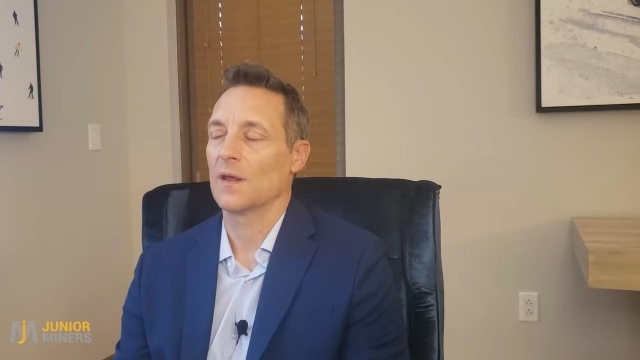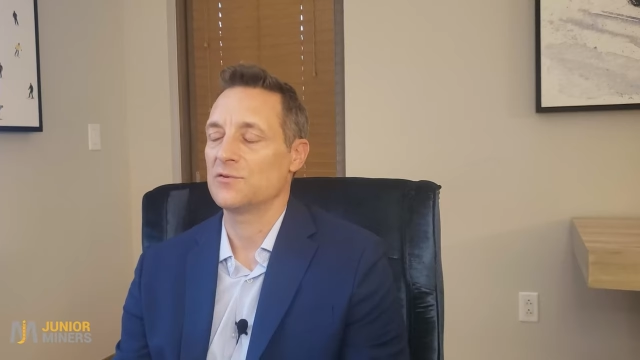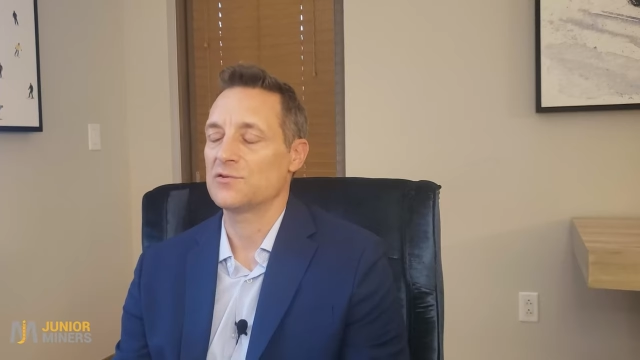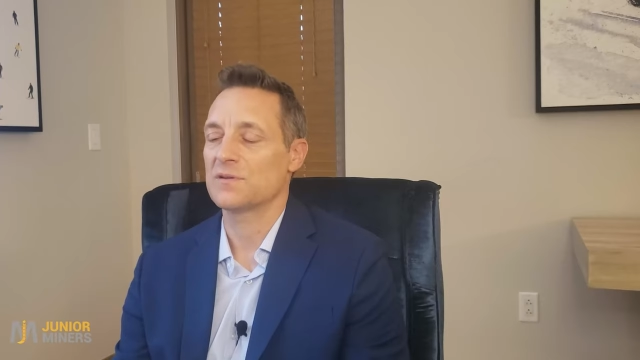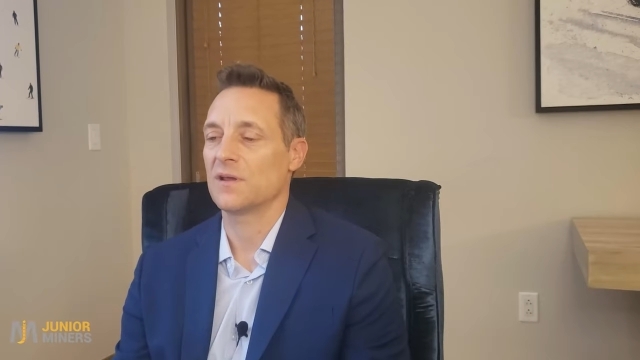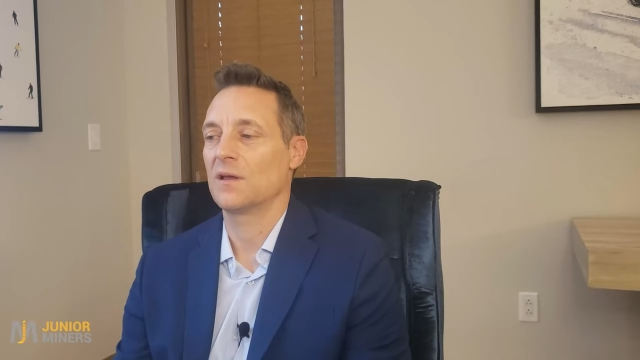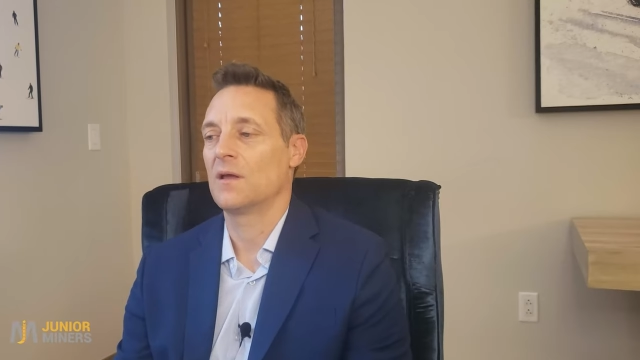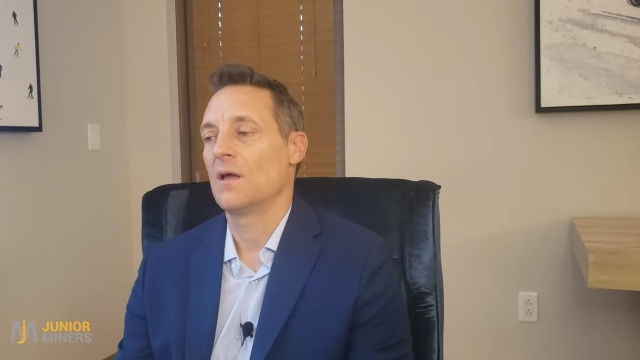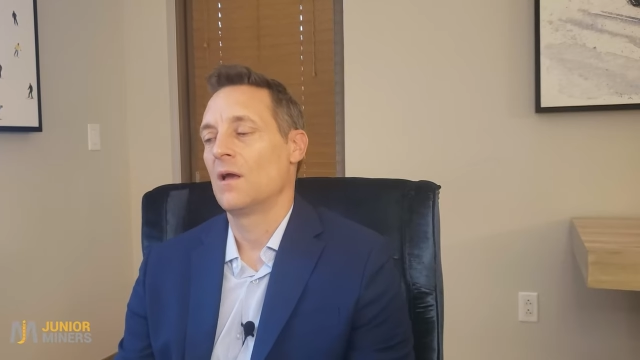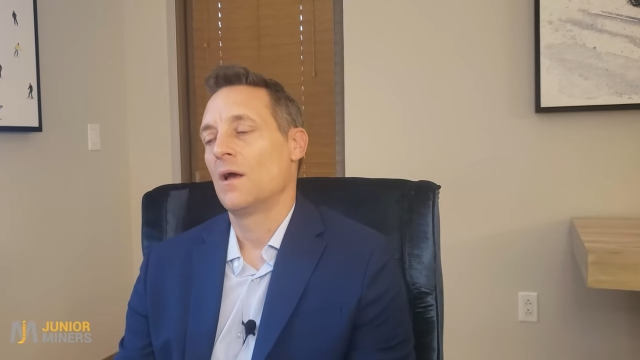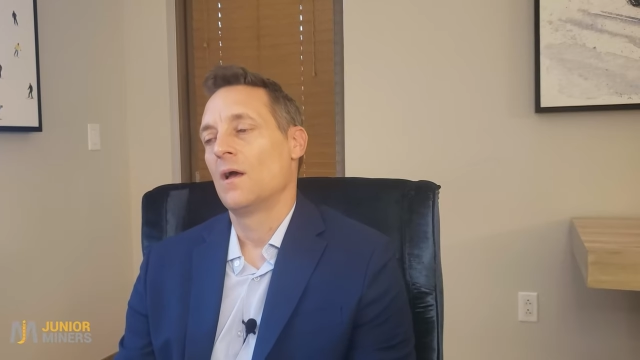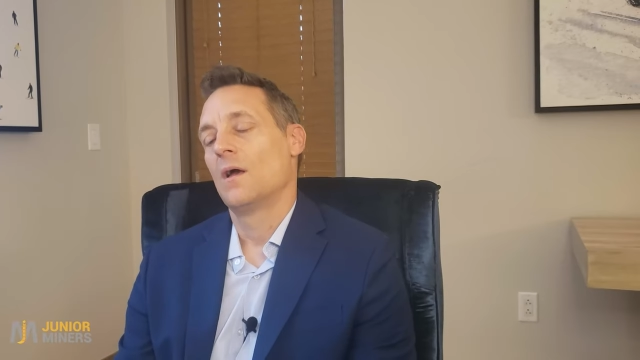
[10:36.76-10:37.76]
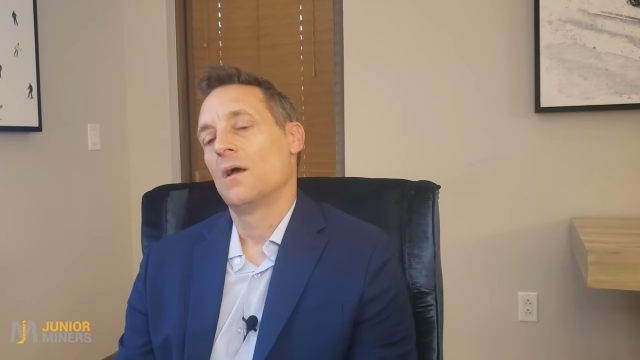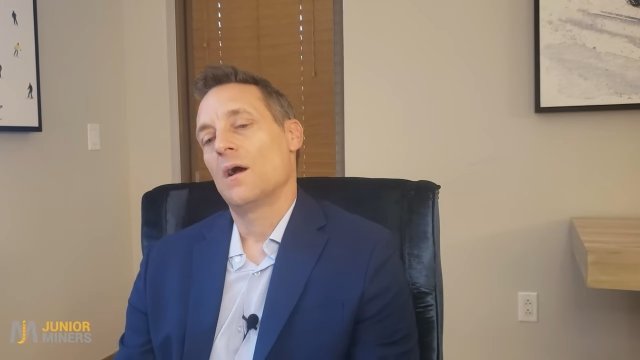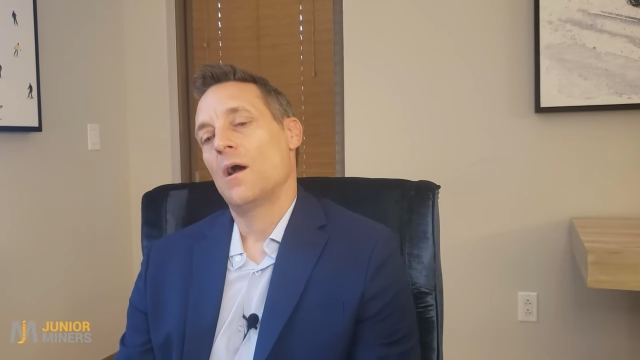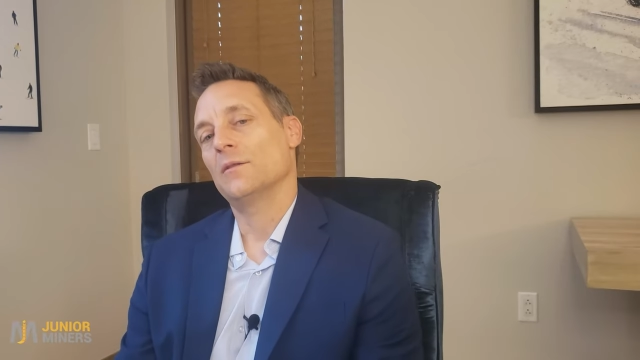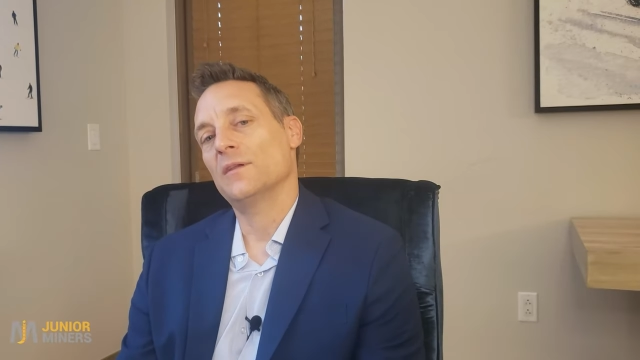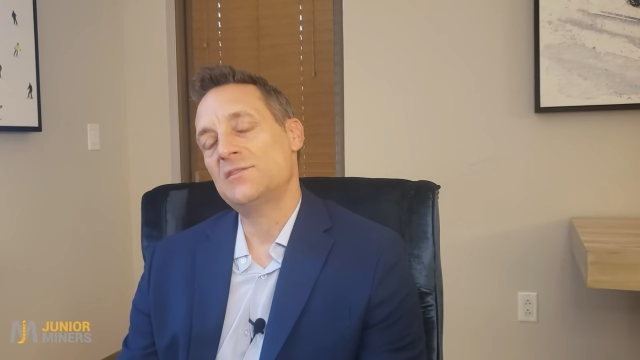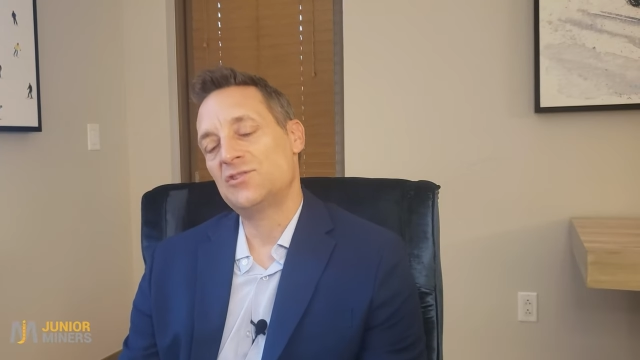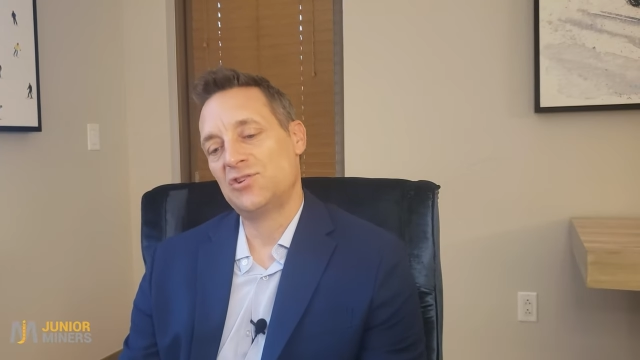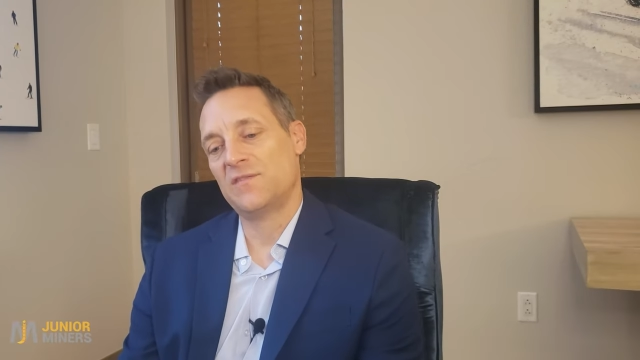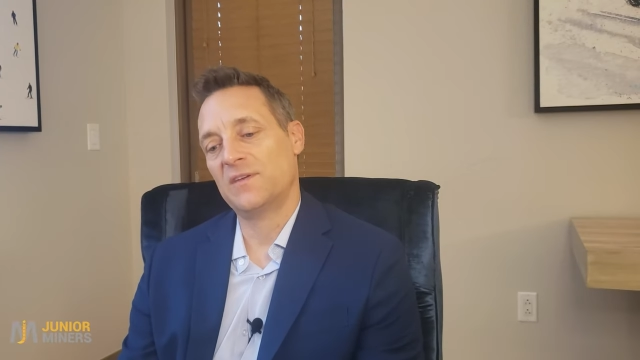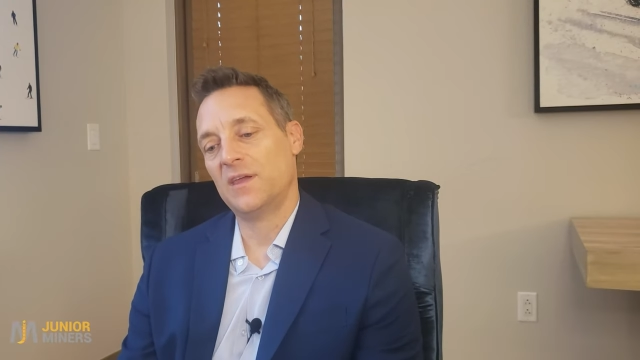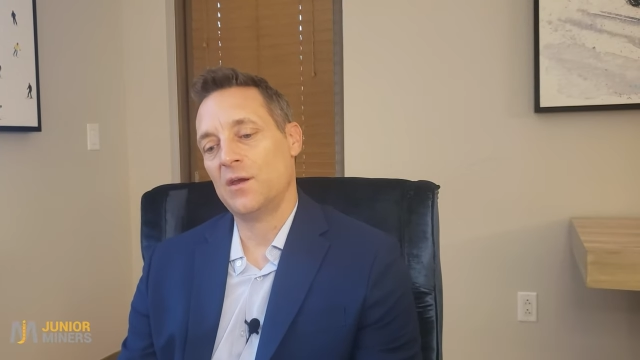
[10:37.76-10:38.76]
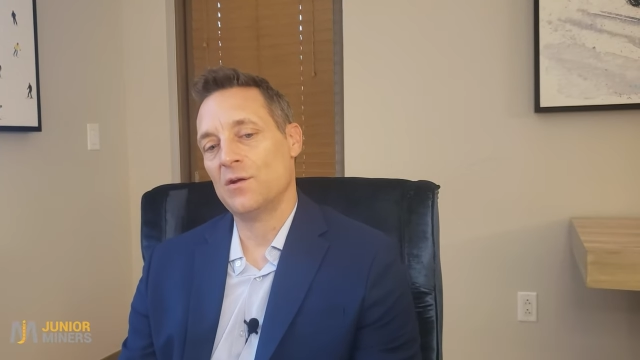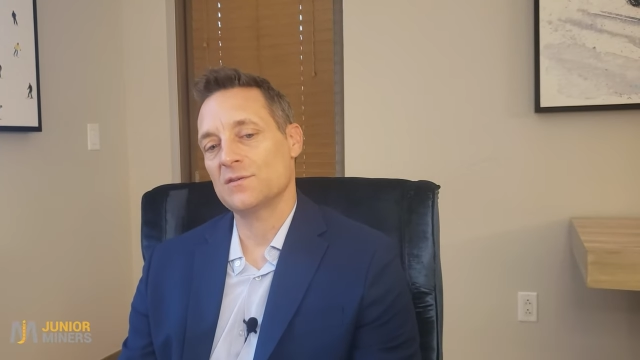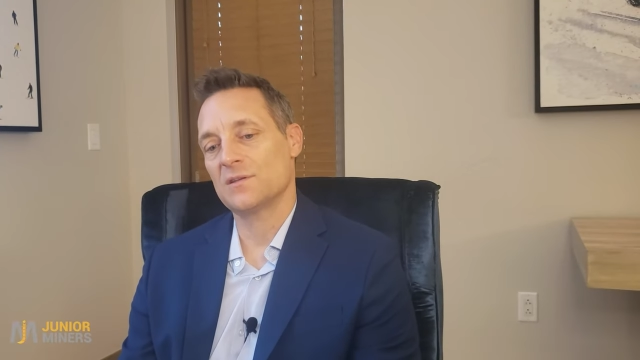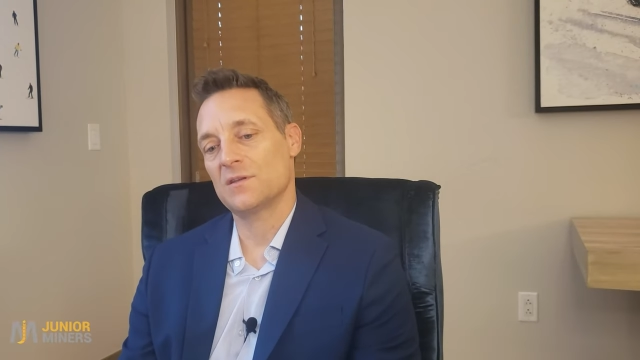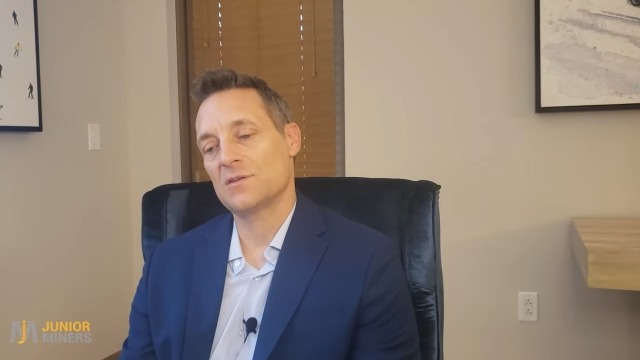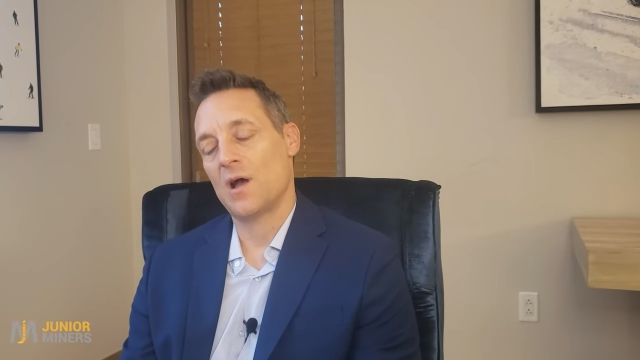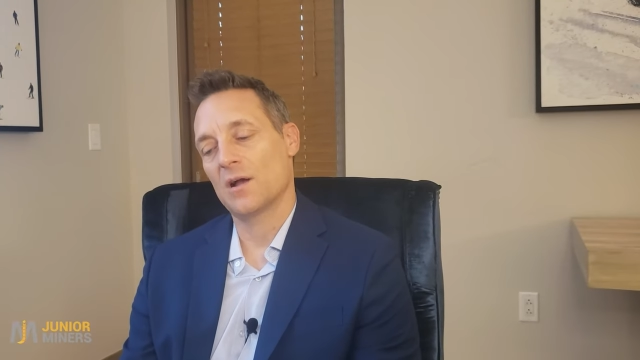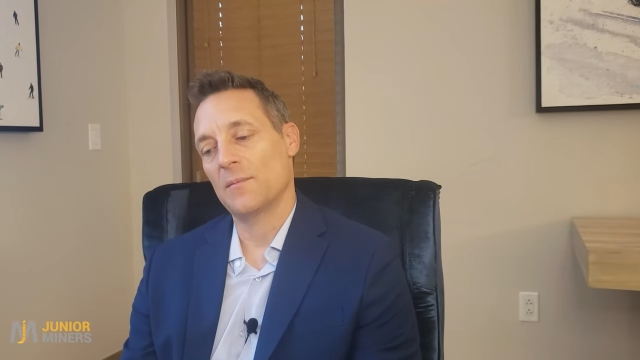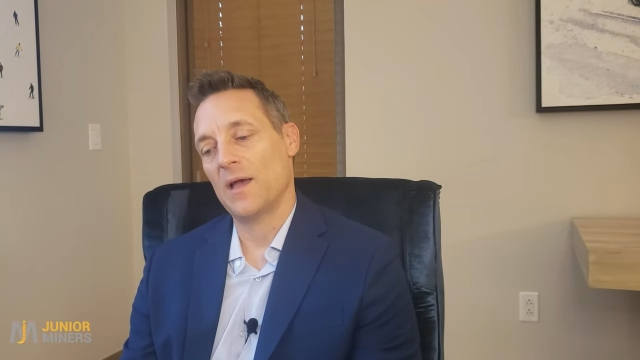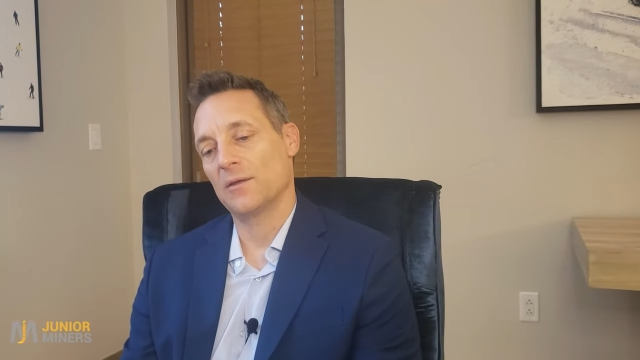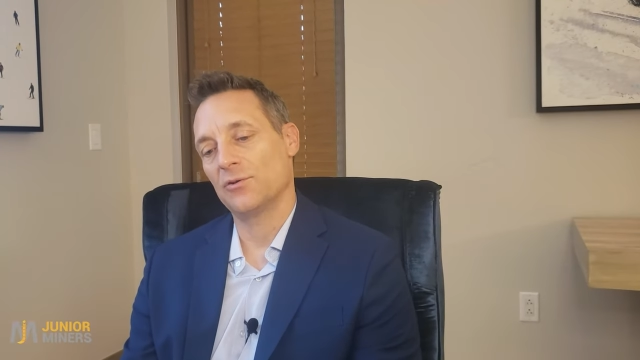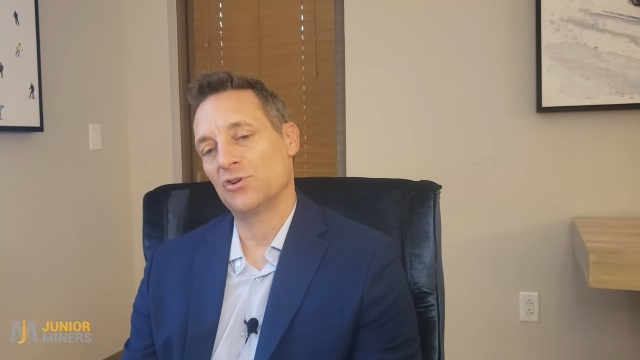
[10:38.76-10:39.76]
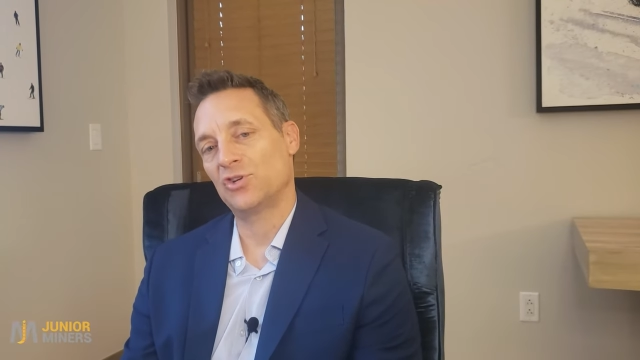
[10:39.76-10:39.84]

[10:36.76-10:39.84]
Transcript: Interesting. All right, let's shift gears and talk about your